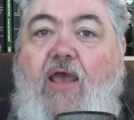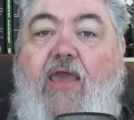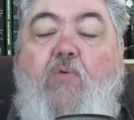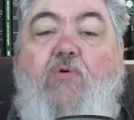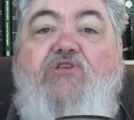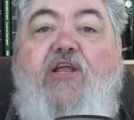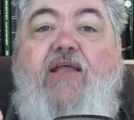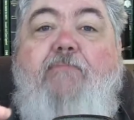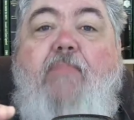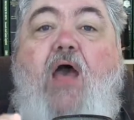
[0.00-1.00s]
It was an
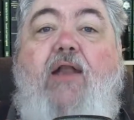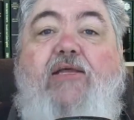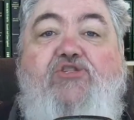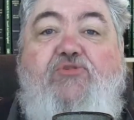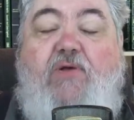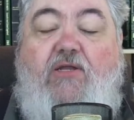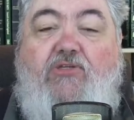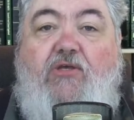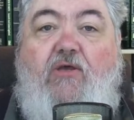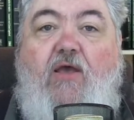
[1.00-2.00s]
admonishment.